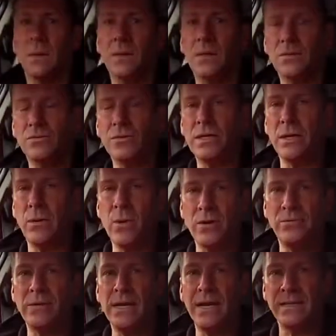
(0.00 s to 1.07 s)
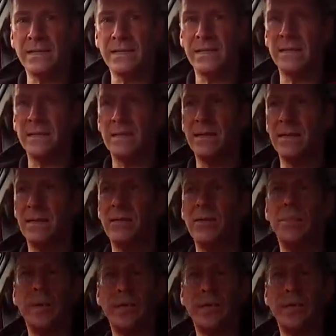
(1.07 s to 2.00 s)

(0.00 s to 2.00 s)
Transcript: It's really quite relaxing and can